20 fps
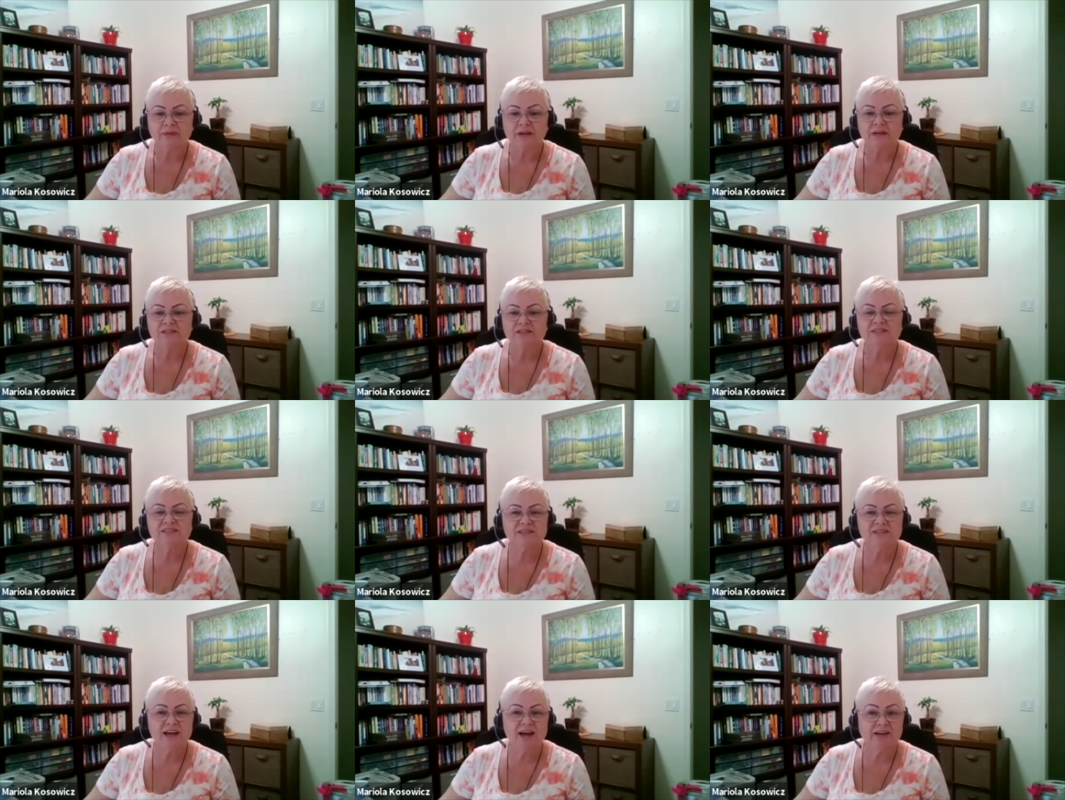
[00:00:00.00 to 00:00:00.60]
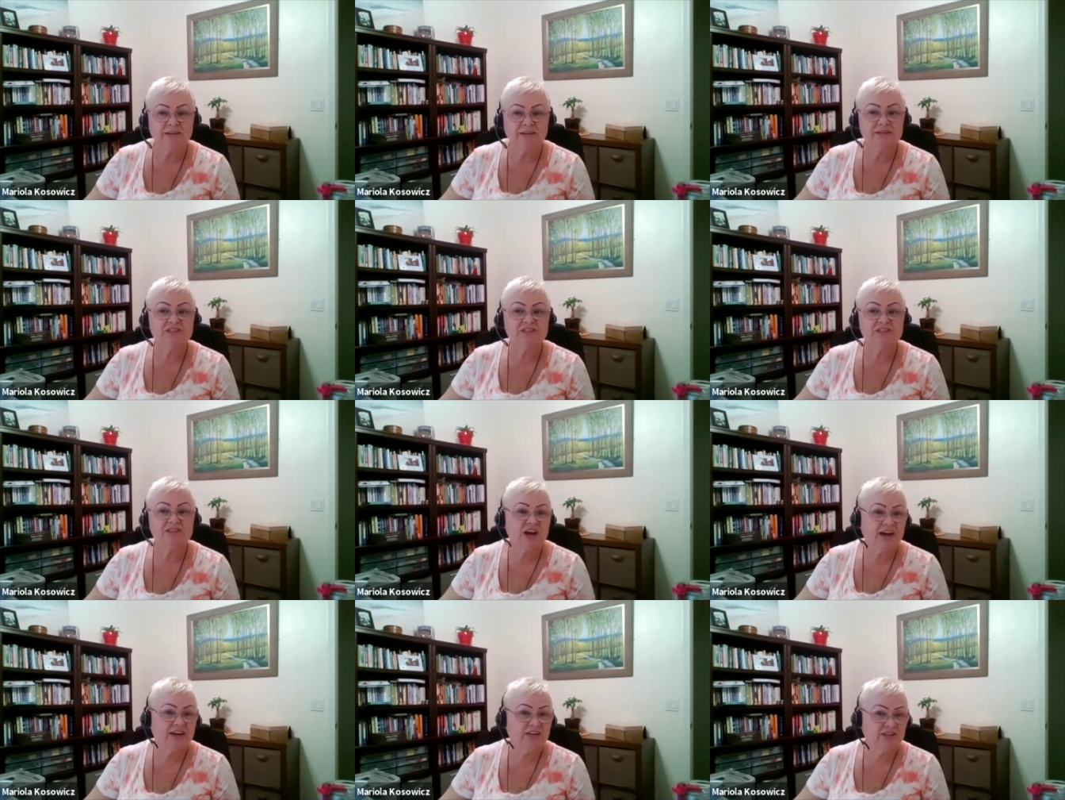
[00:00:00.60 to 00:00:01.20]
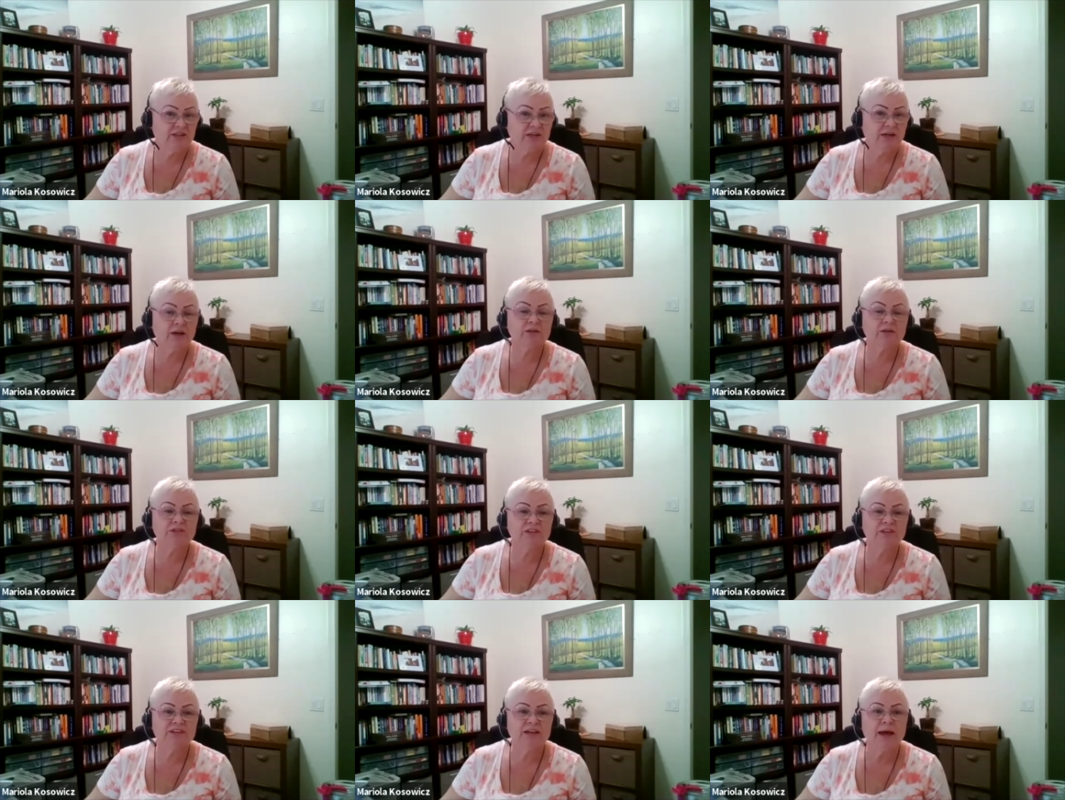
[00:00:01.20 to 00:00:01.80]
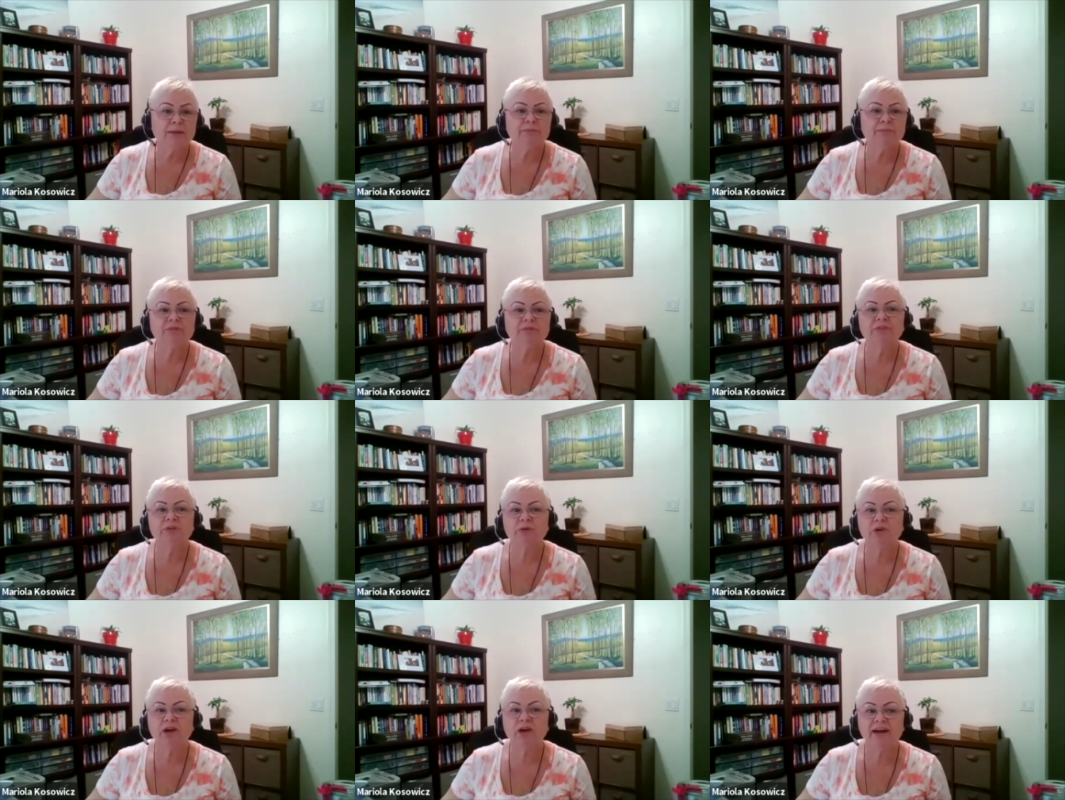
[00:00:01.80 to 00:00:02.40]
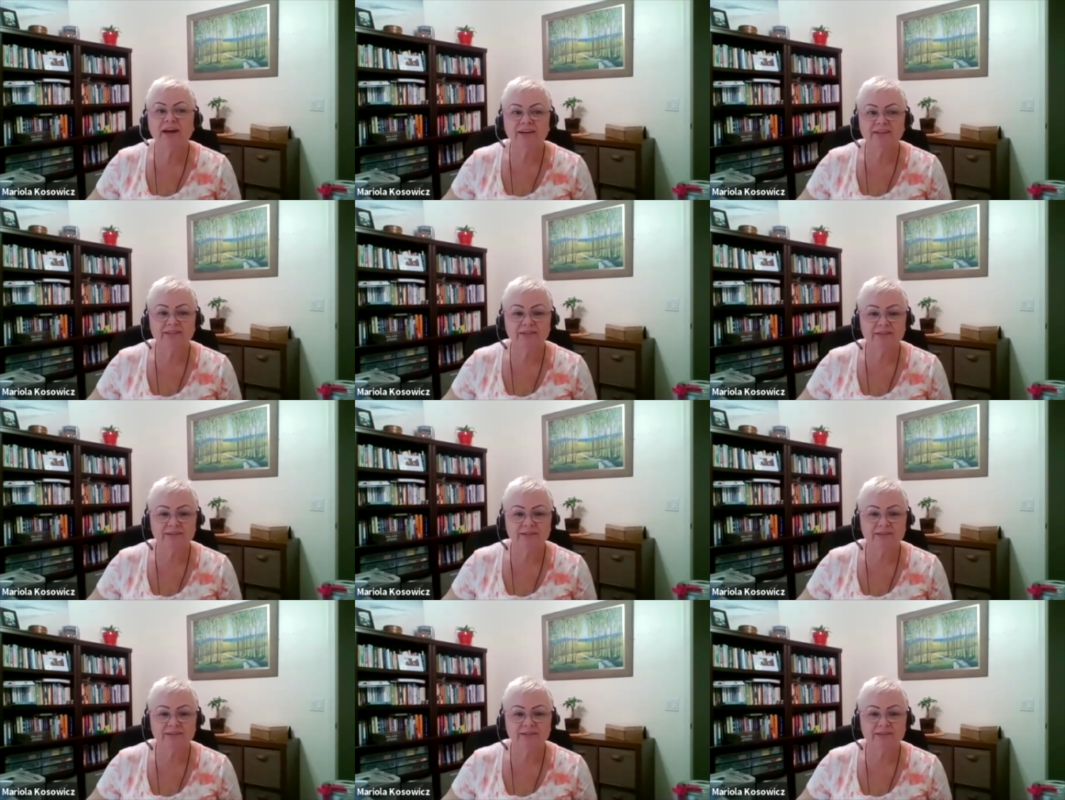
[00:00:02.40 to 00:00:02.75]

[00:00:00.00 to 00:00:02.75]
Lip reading: sun shining on the top of your head.